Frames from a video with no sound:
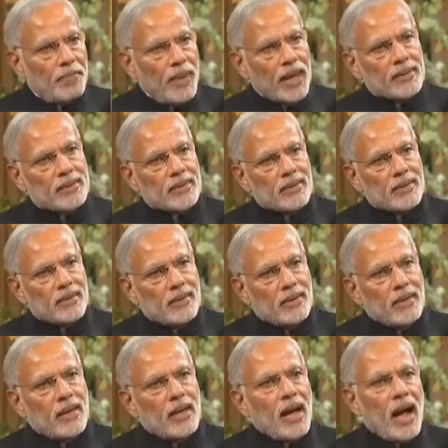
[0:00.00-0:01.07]
But
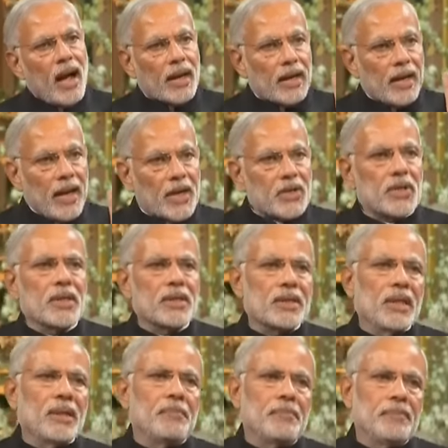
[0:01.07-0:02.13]
our
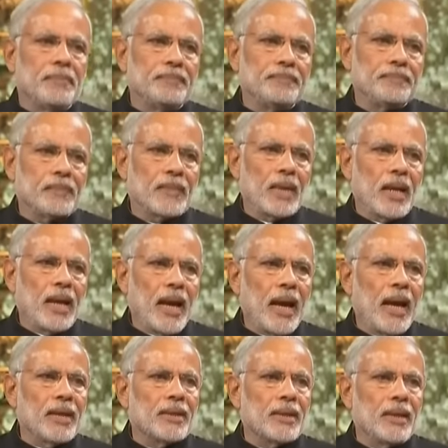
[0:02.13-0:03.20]
relationship
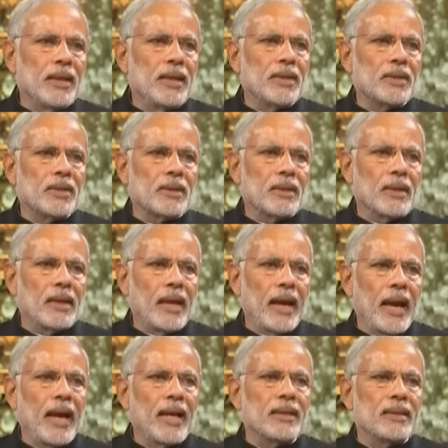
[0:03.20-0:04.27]
as rich
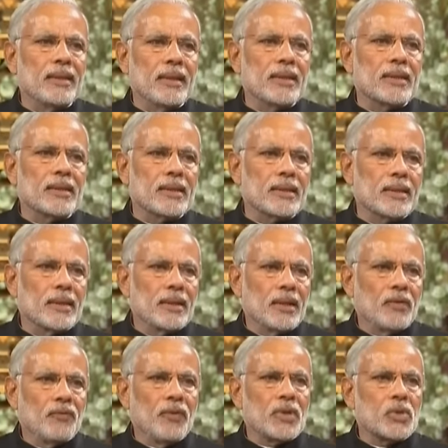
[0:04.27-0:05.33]
as this,
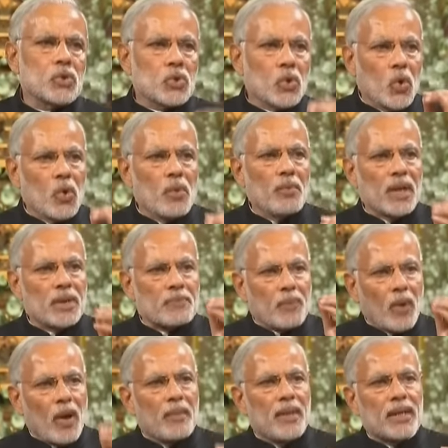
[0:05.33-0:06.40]
with so much
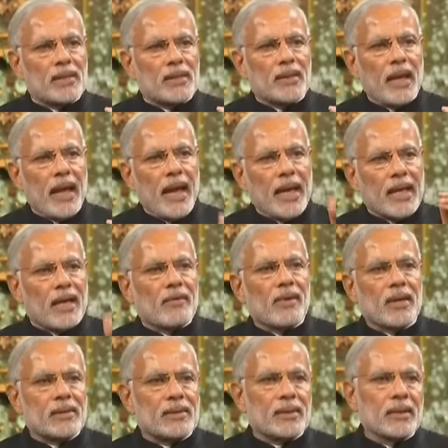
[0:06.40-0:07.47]
promise as
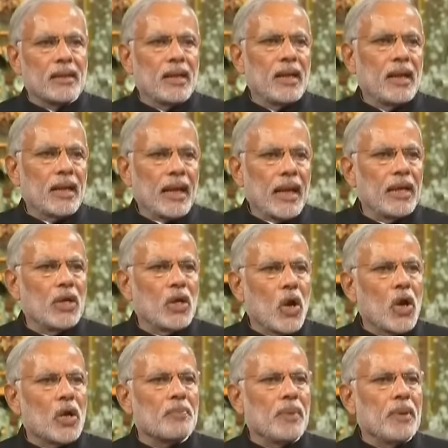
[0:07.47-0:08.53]
ours,
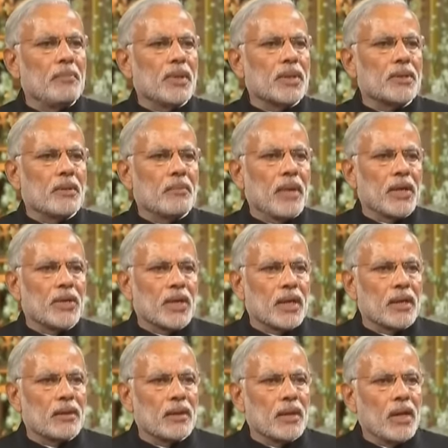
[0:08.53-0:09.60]
cannot be
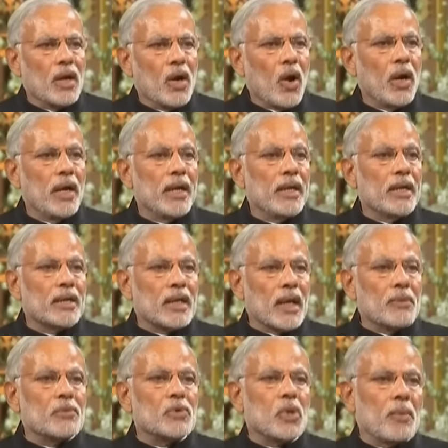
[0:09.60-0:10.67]
measured only in
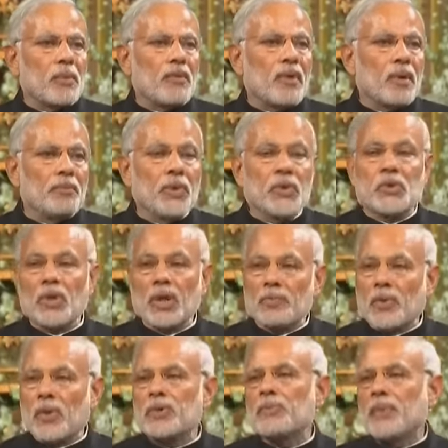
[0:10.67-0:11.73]
terms of our mutual
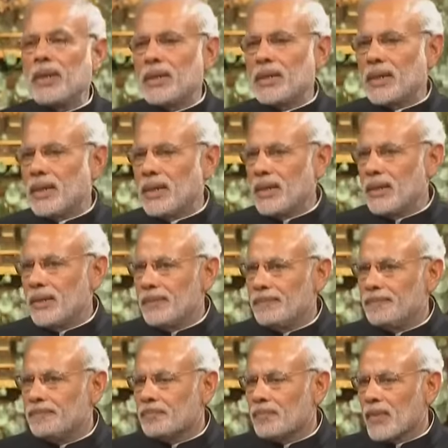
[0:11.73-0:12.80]
prosperity.
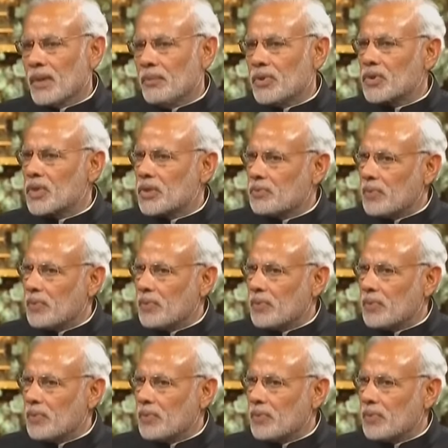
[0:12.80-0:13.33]
Mr.